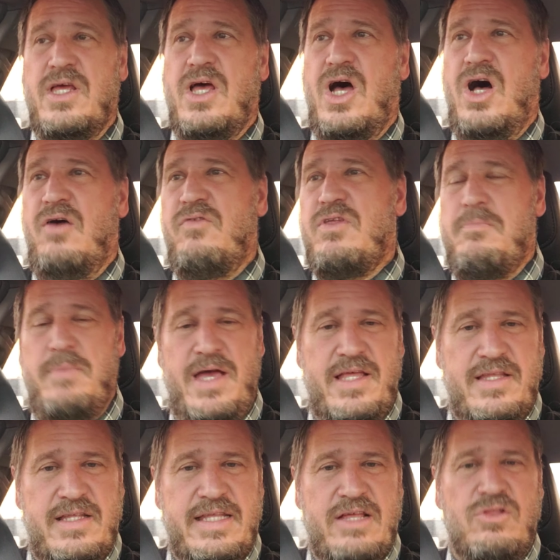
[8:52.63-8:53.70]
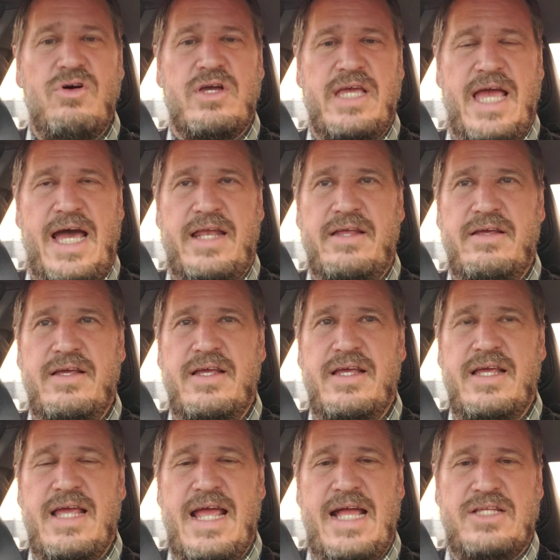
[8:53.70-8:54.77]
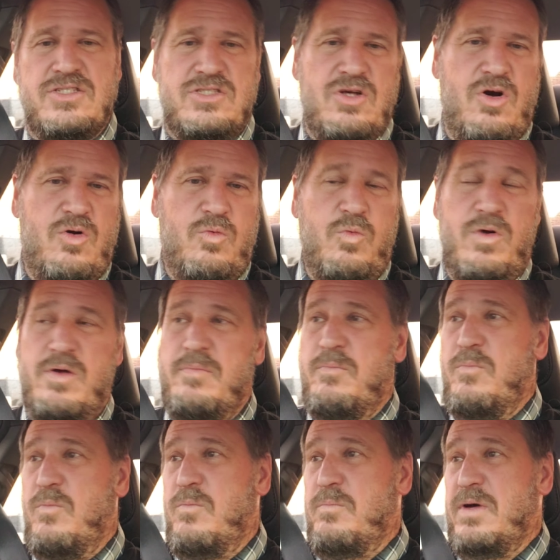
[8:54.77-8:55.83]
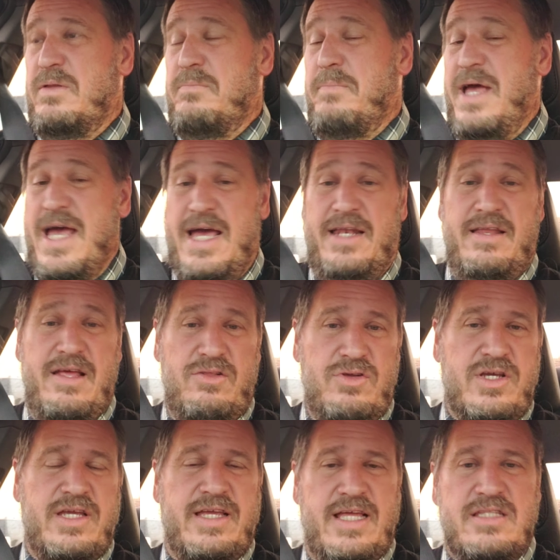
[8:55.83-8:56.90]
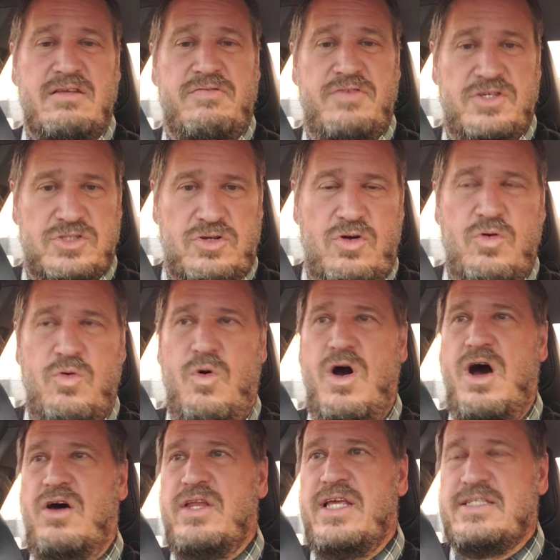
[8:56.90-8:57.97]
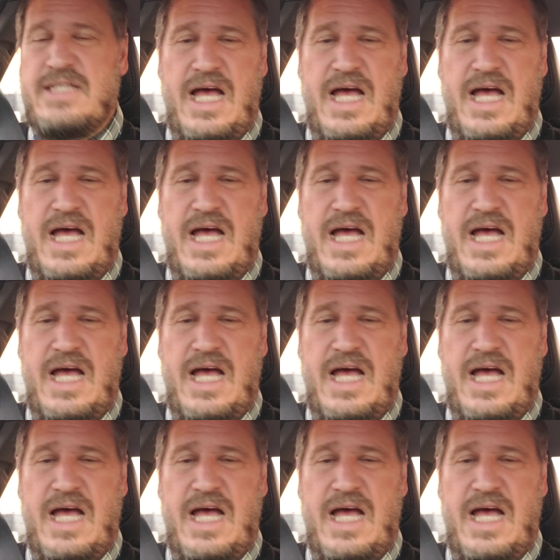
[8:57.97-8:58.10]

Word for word: of the men that they look at. And so, but men, they're looking at the physical qualities.